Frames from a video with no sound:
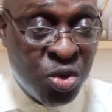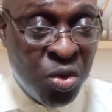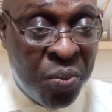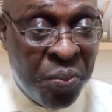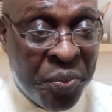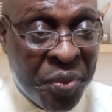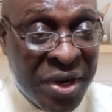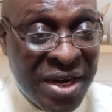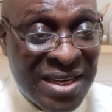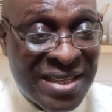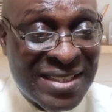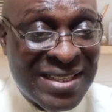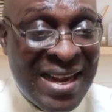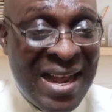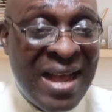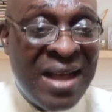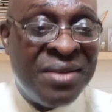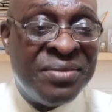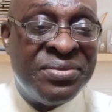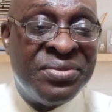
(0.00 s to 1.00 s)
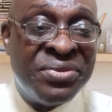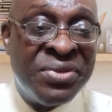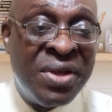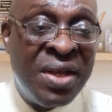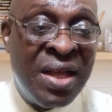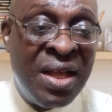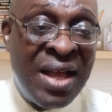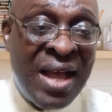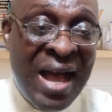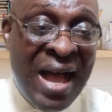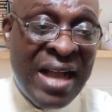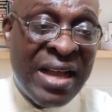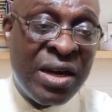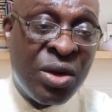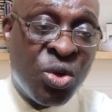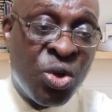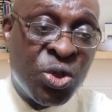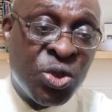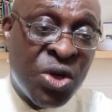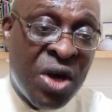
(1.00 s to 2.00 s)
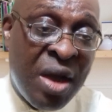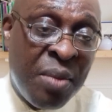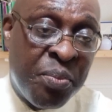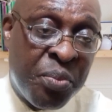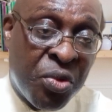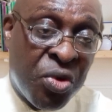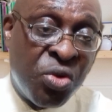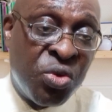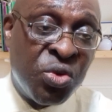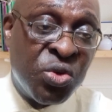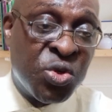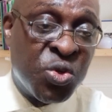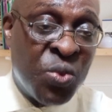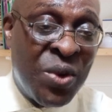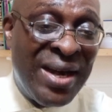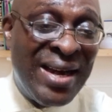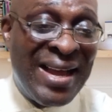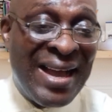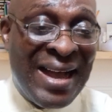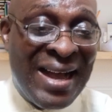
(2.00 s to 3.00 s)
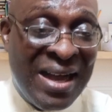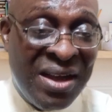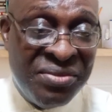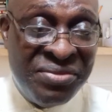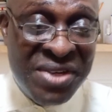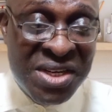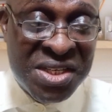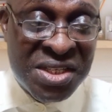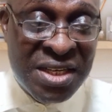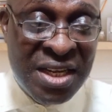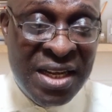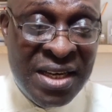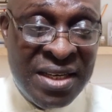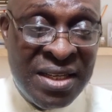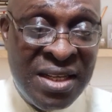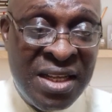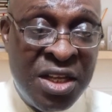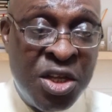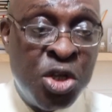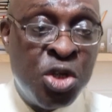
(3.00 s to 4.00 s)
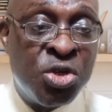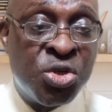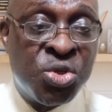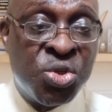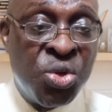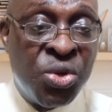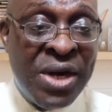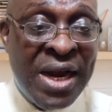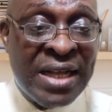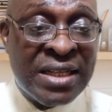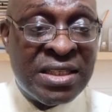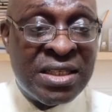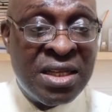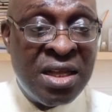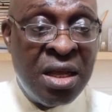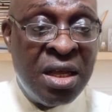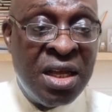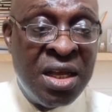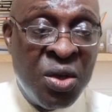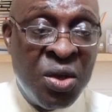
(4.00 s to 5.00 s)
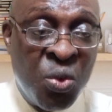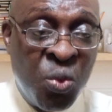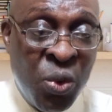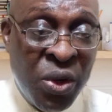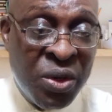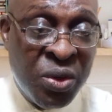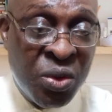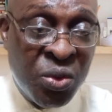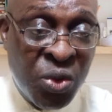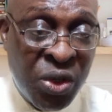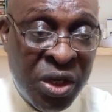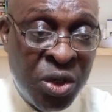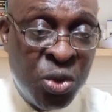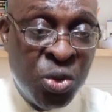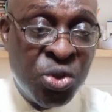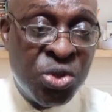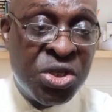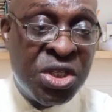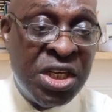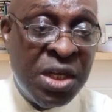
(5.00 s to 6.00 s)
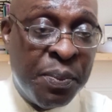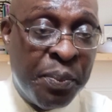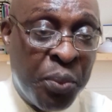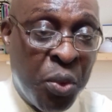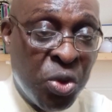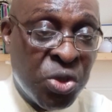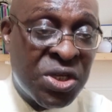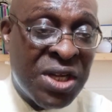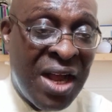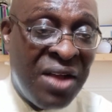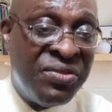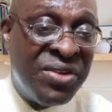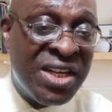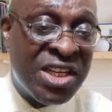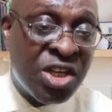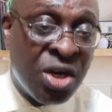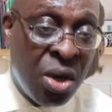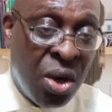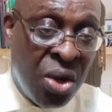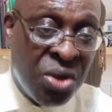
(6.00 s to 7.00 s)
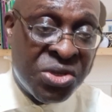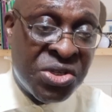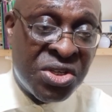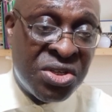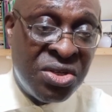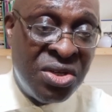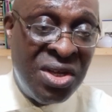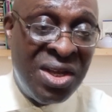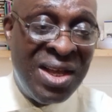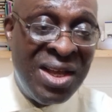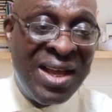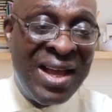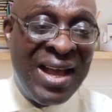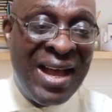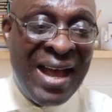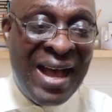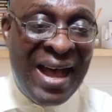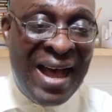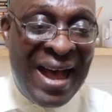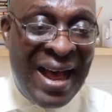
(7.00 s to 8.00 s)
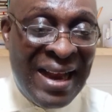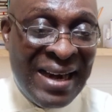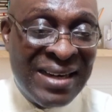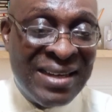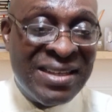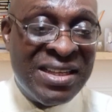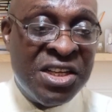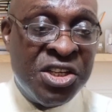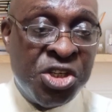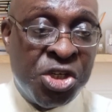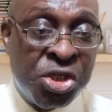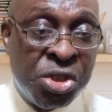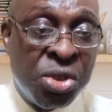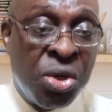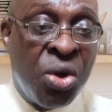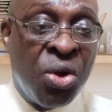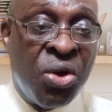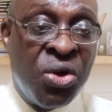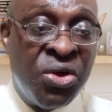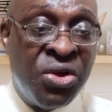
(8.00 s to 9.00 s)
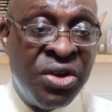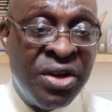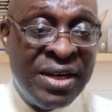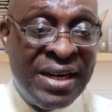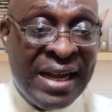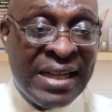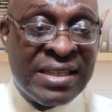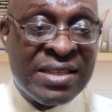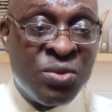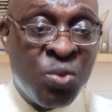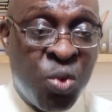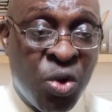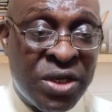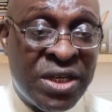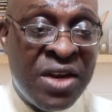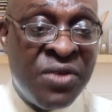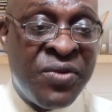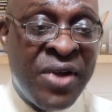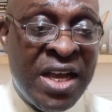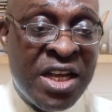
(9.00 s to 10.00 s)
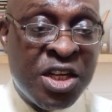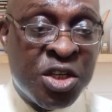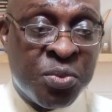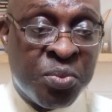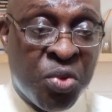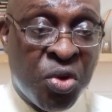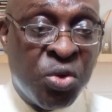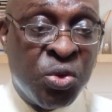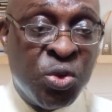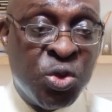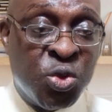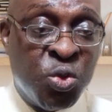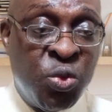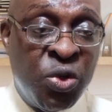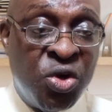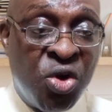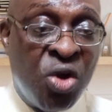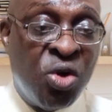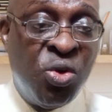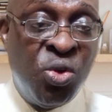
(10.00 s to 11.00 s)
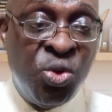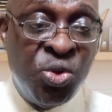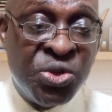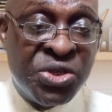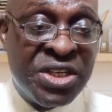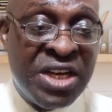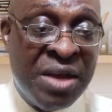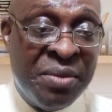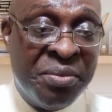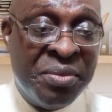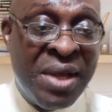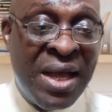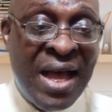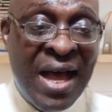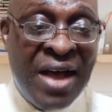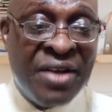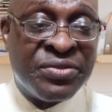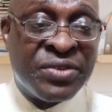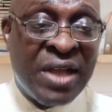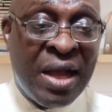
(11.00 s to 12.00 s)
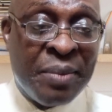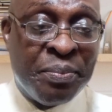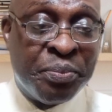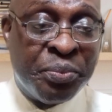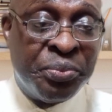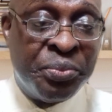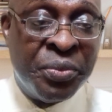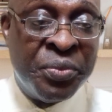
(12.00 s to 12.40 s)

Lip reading: to preserve agricultural produce when they are harvested so that we reduce the post-harvest loss and ensure that whatever is produced, we don't lose them after